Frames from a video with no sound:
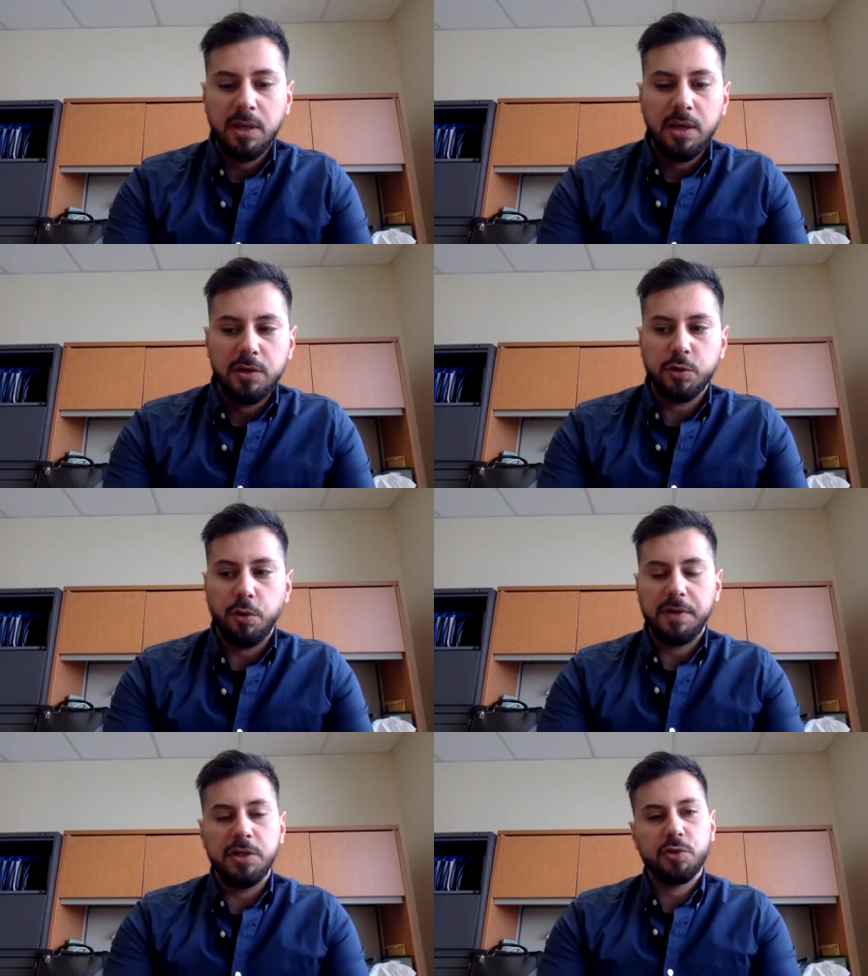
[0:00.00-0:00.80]
So if
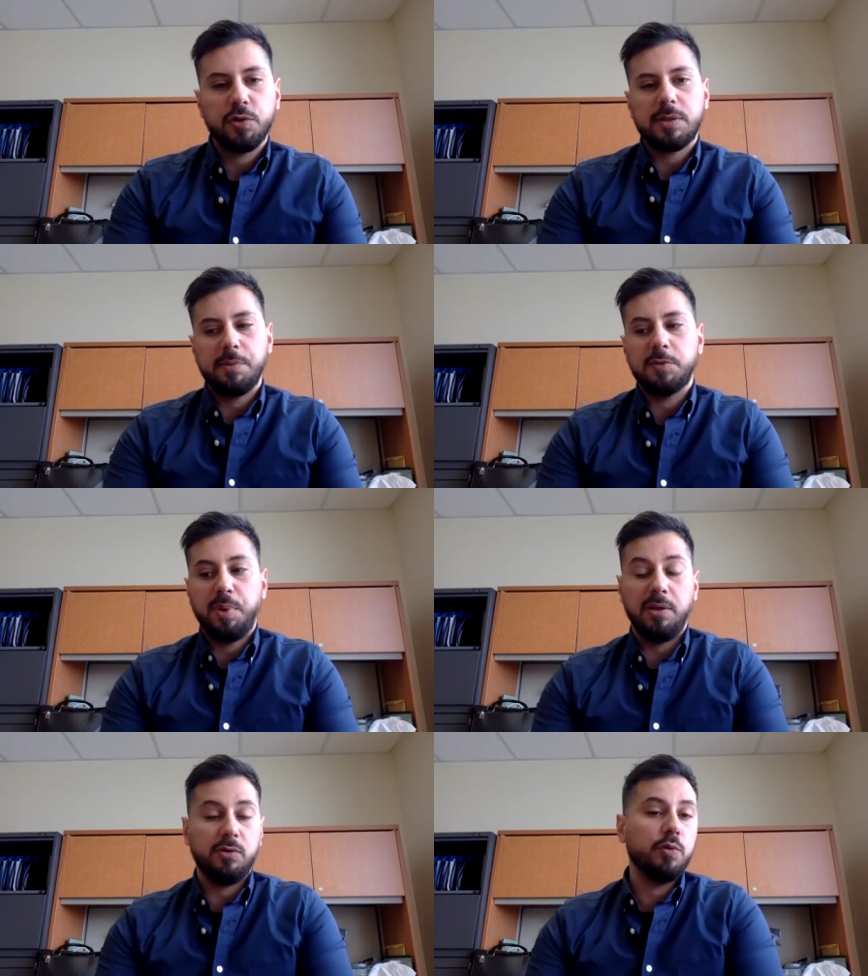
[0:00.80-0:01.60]
an insurance company is
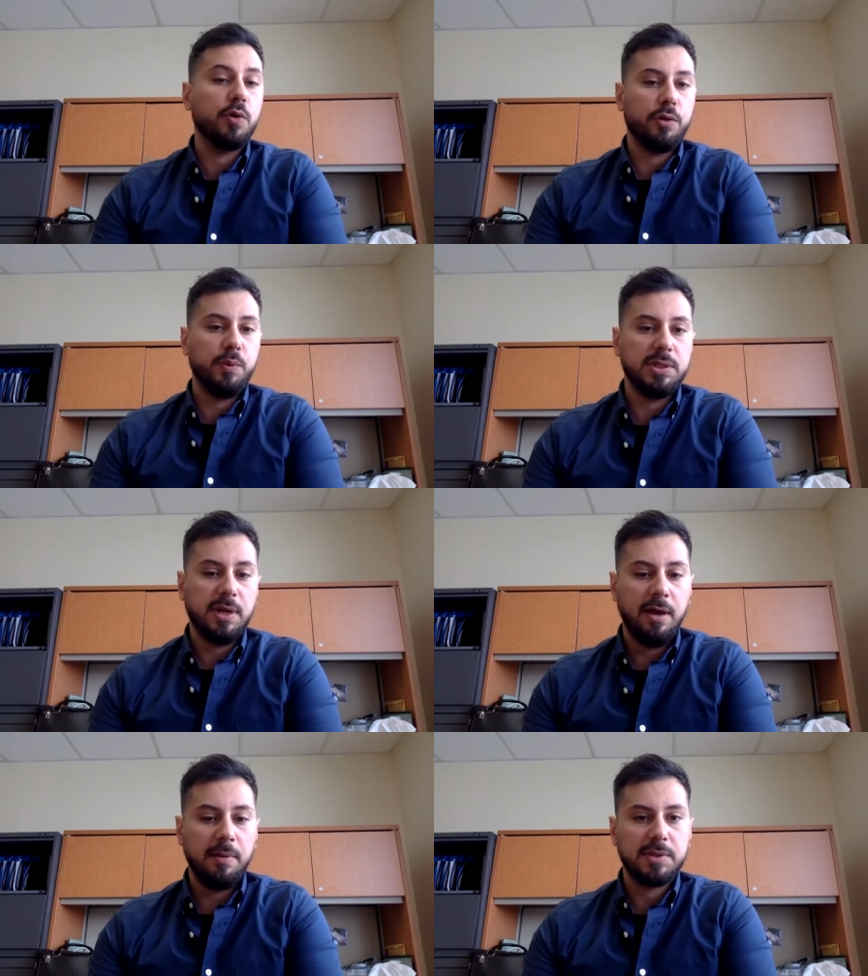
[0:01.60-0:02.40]
paying two or three
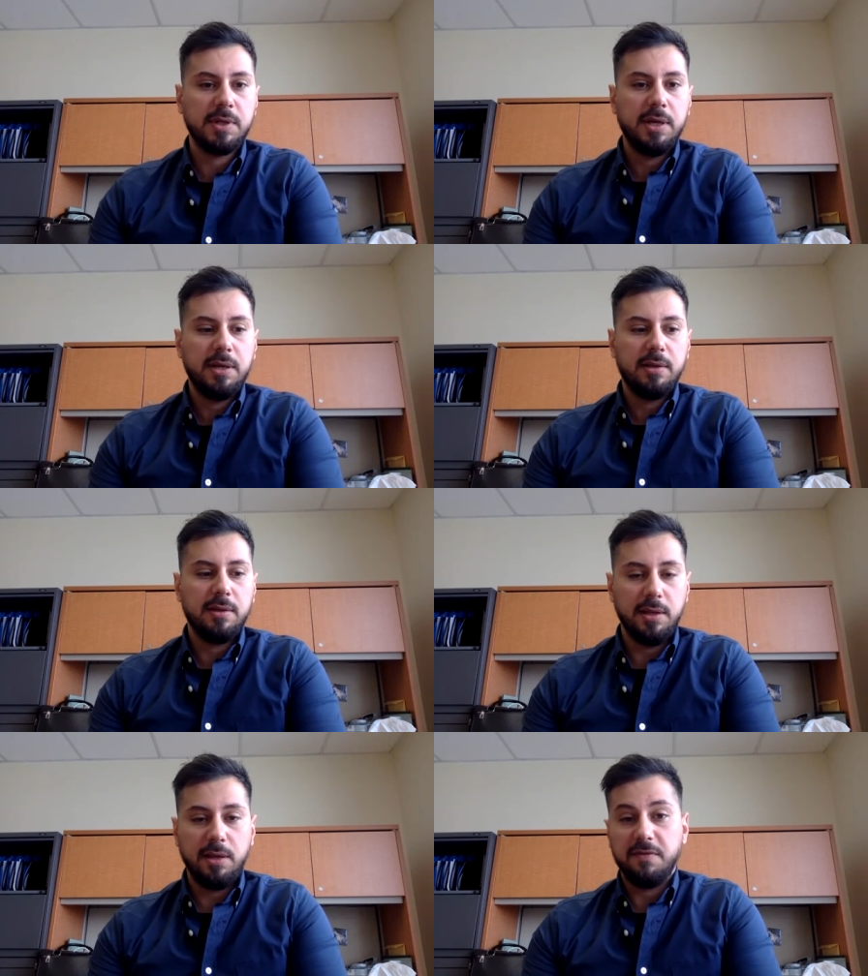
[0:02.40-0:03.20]
times
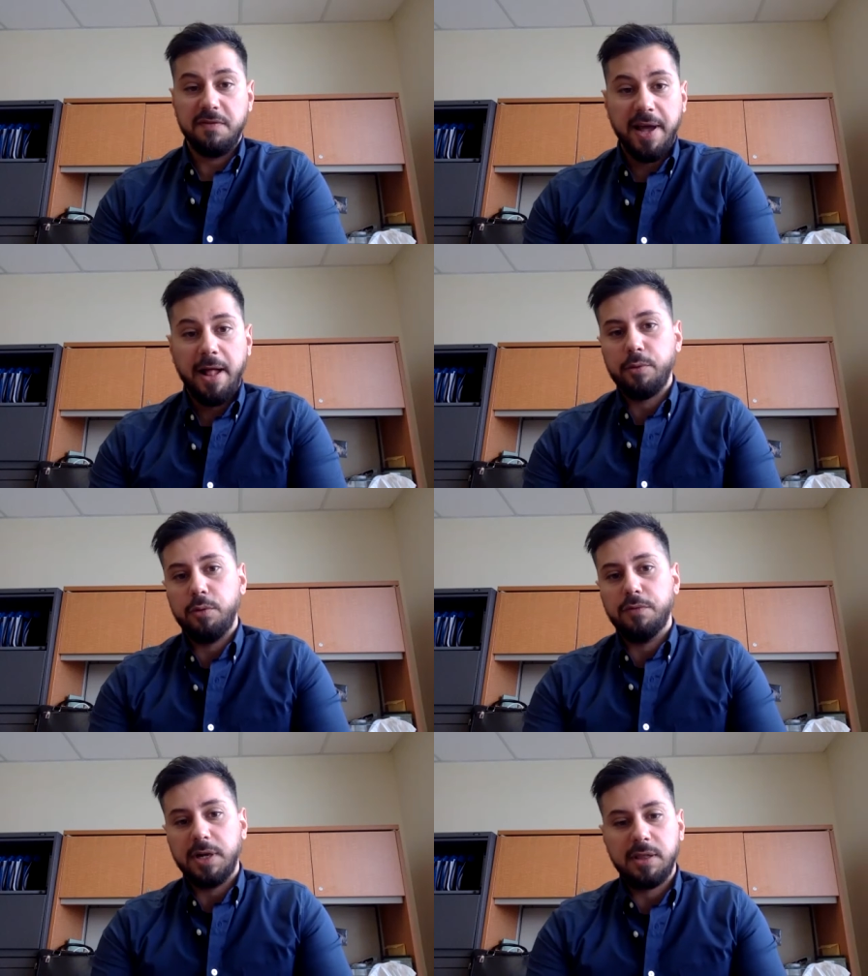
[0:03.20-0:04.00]
the value
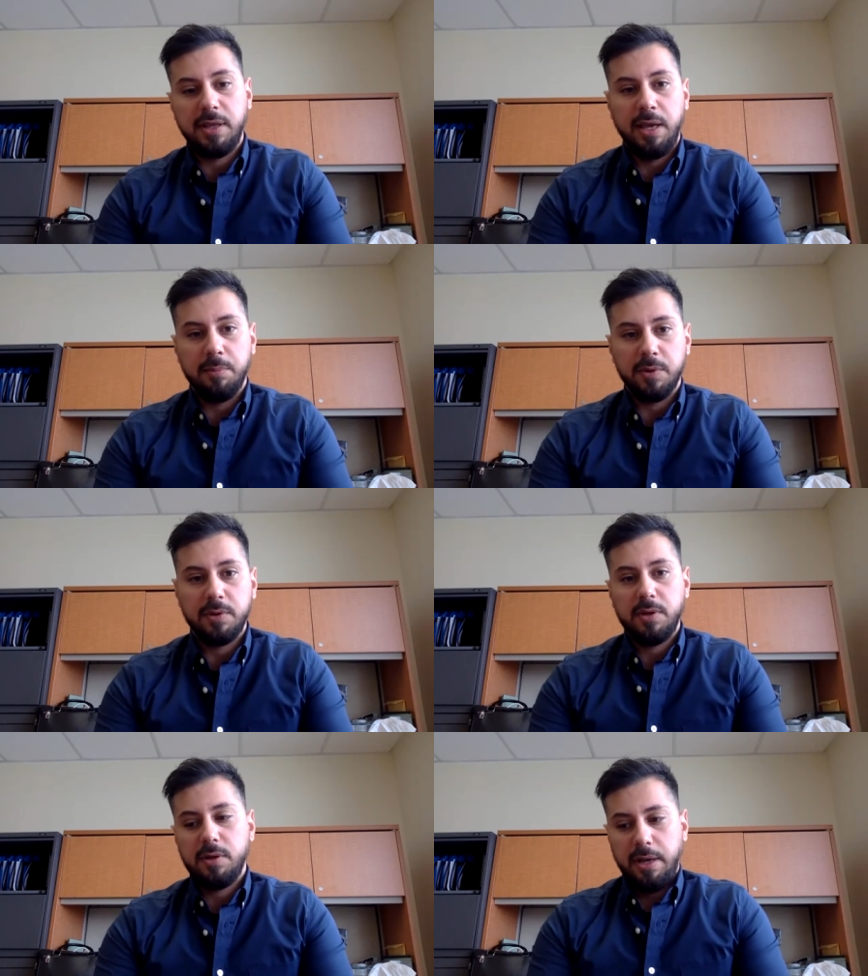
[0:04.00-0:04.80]
of a claim
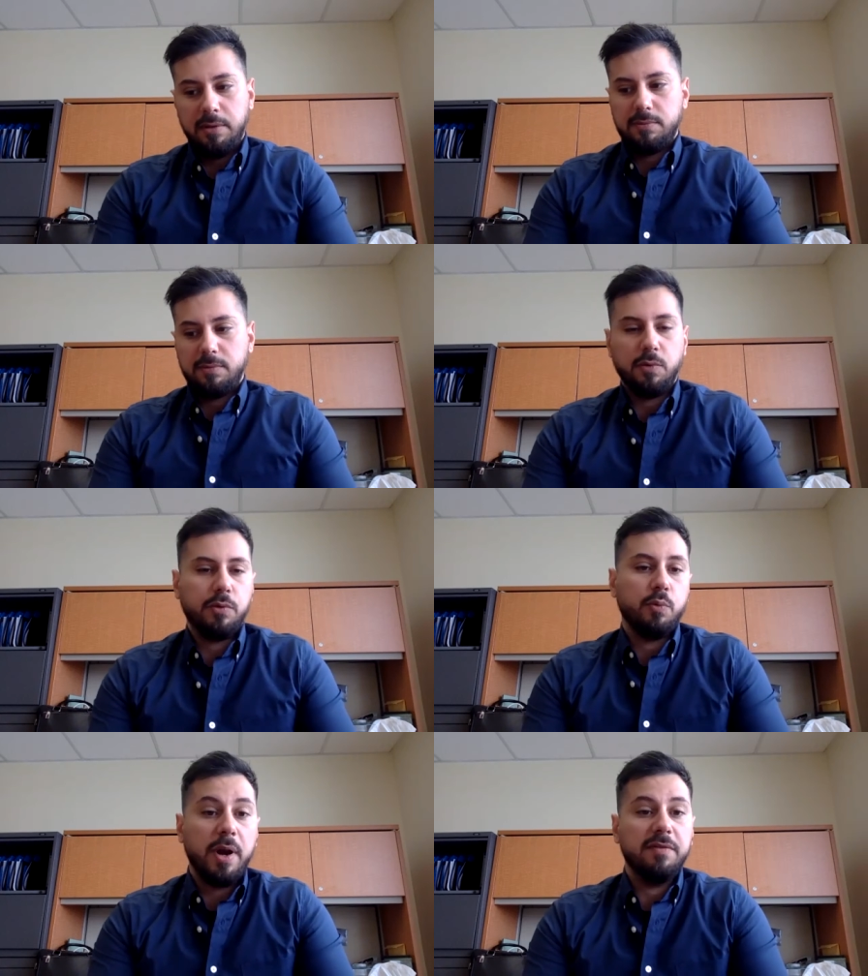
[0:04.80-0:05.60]
and you know,
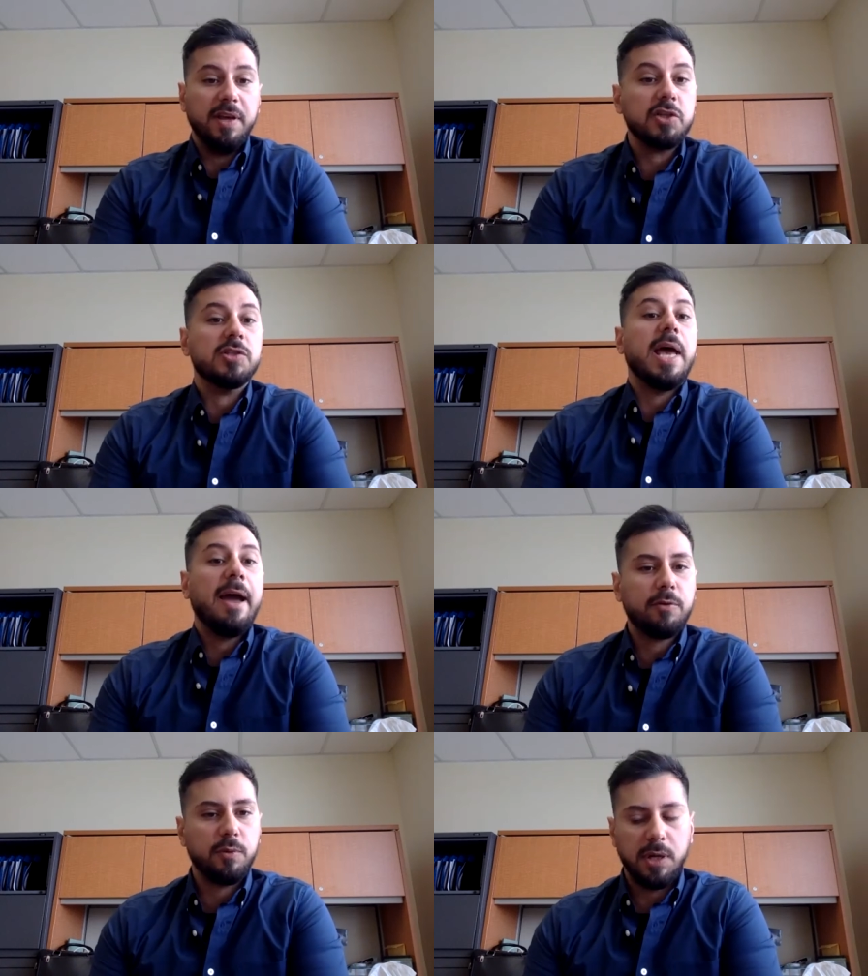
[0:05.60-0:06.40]
the renovations
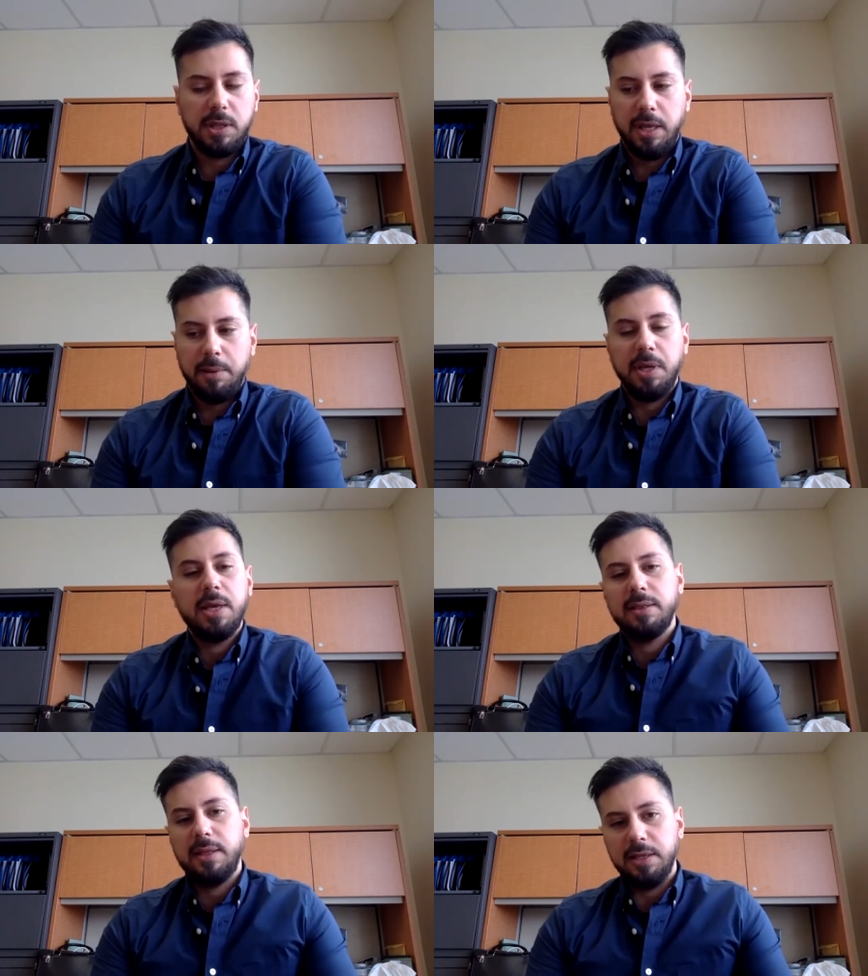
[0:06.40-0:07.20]
after a claim
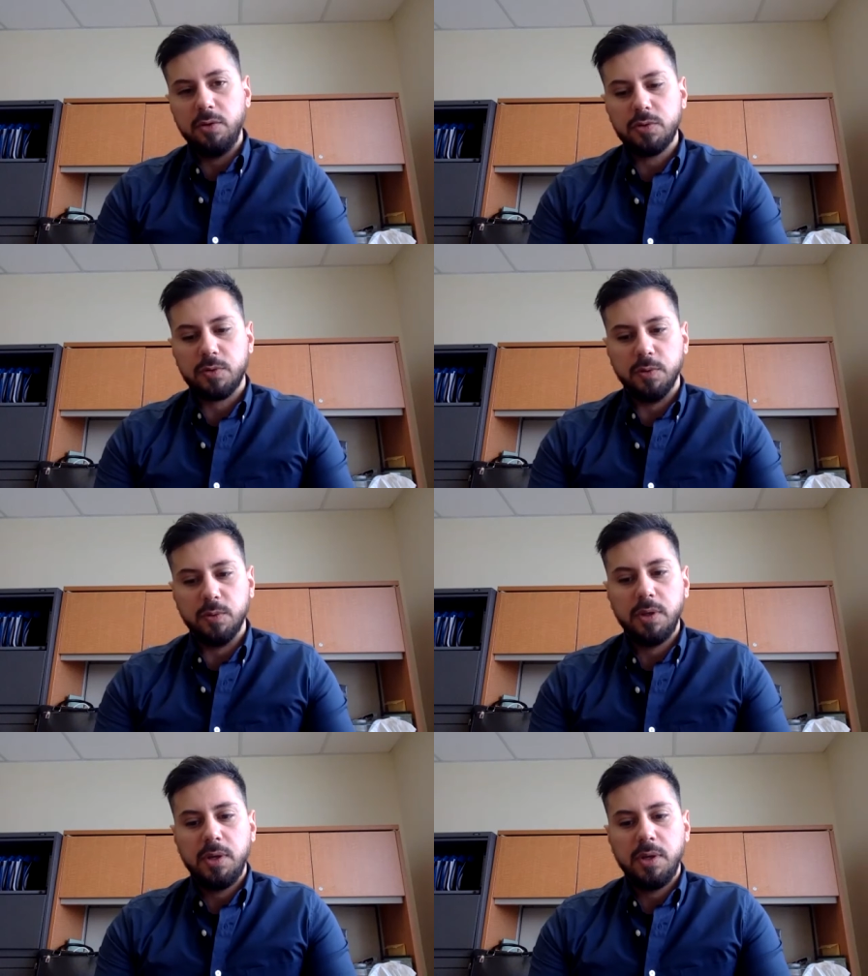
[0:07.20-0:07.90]
that it used to,